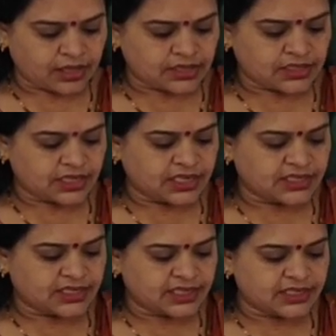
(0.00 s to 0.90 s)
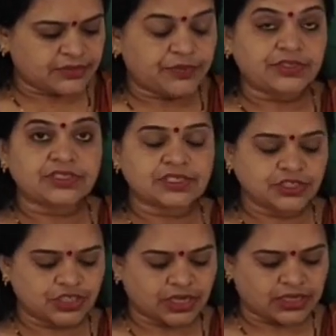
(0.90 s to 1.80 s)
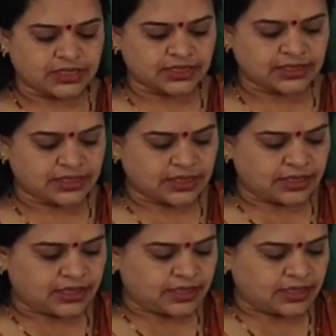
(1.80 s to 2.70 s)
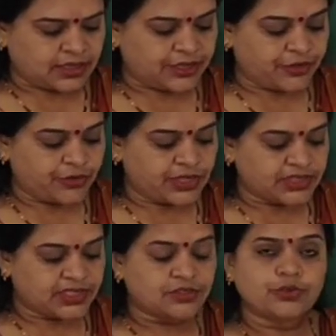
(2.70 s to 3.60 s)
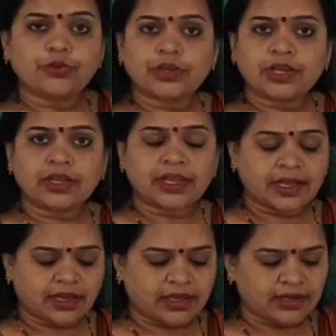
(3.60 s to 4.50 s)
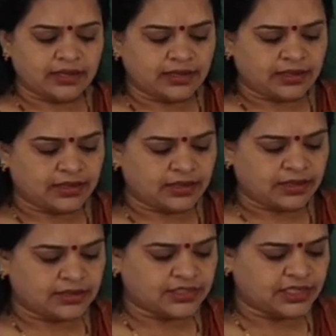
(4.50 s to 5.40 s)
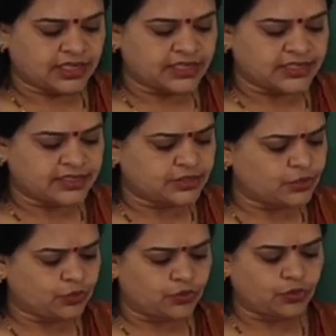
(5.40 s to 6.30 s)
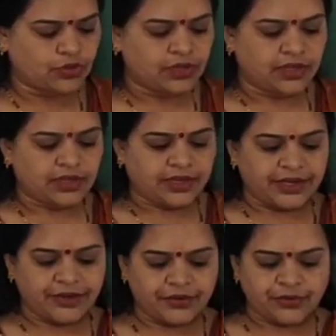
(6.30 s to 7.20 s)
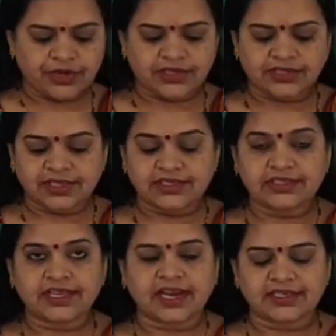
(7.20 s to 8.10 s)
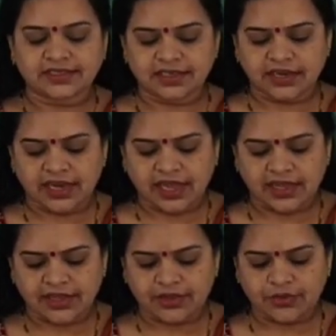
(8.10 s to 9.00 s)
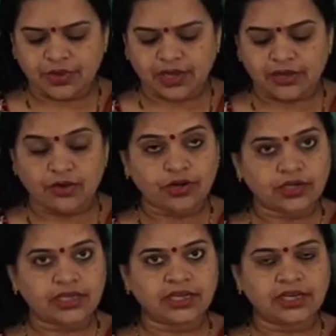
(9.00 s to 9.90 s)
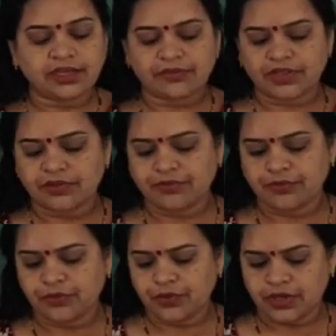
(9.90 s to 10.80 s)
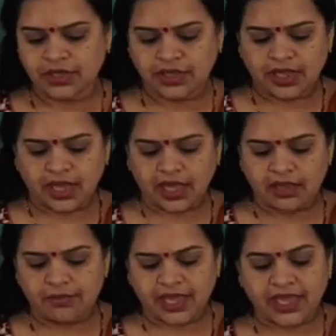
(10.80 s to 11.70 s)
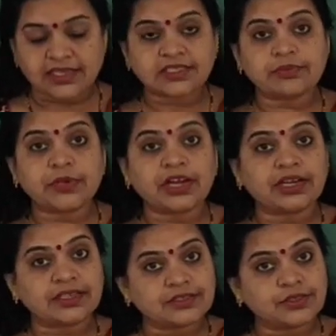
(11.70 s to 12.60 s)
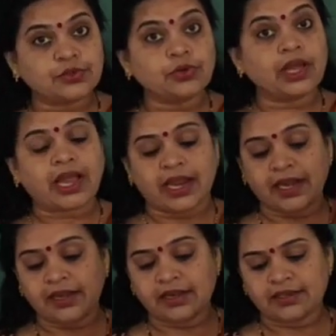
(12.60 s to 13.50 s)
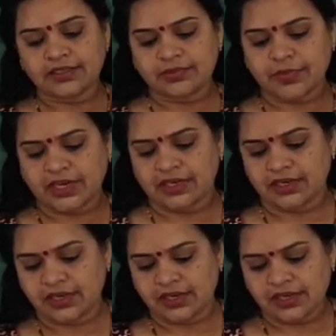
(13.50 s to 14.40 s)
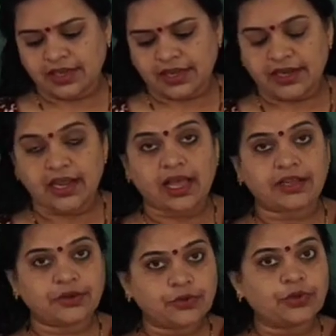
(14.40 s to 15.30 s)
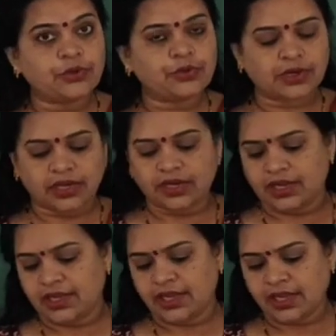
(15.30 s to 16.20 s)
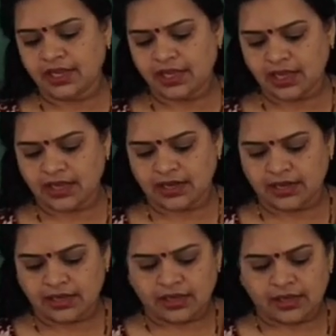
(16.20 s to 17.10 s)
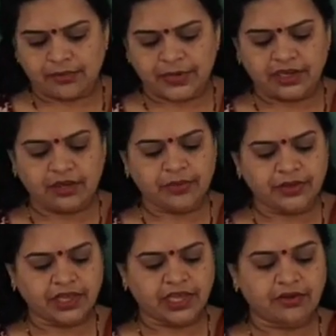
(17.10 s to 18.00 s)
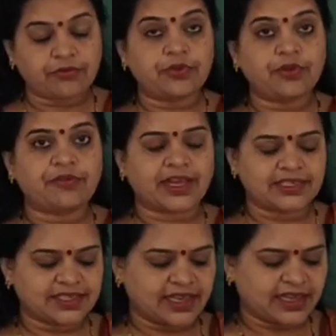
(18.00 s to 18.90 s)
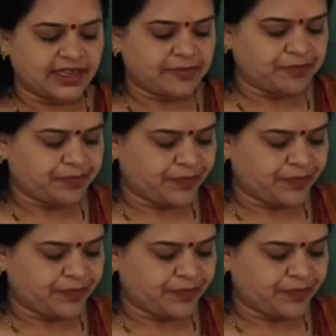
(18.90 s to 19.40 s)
Gerard says, Vincent Charles. Intruder says, do you run a car? Gerard says, no. Intruder says, that's a lie. You are not dealing with a fool. I am as smart as you and smarter. And I know you run a car. Better be careful, wise guy.